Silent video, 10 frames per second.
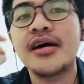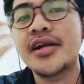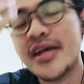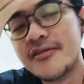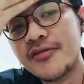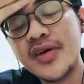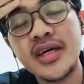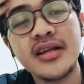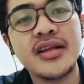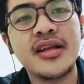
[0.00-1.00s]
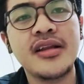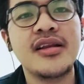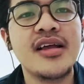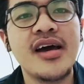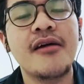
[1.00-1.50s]
they feel
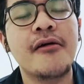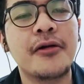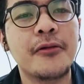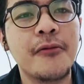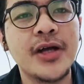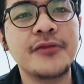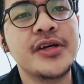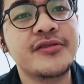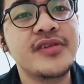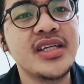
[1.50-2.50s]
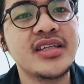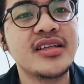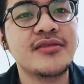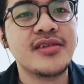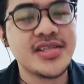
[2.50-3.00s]
or what we feel.
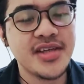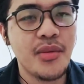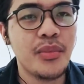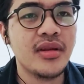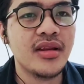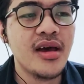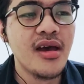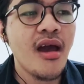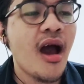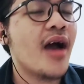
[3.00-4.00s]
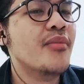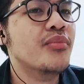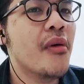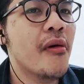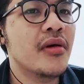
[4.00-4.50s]
For example, I'm
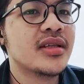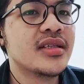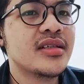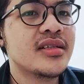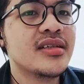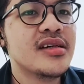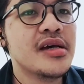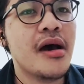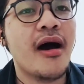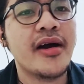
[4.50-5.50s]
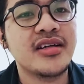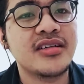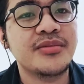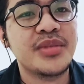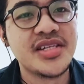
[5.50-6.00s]
bored, I
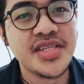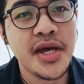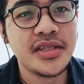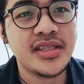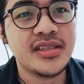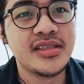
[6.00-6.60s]
am excited.